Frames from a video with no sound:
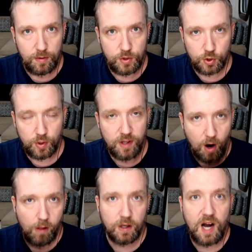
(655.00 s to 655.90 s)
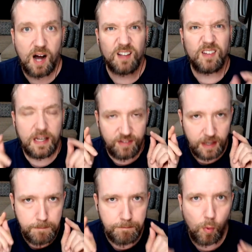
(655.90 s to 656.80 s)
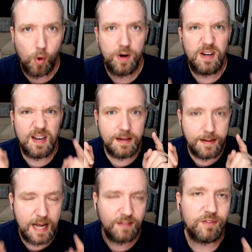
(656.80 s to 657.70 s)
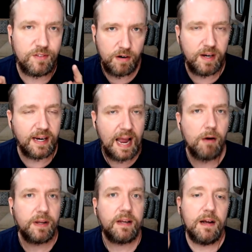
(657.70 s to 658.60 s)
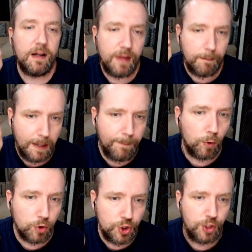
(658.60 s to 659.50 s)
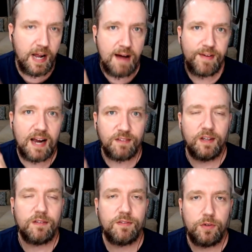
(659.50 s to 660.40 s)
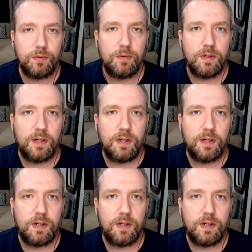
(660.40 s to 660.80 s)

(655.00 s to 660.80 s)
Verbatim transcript: during the Holocaust, is an important, necessary accounting that people should have access to,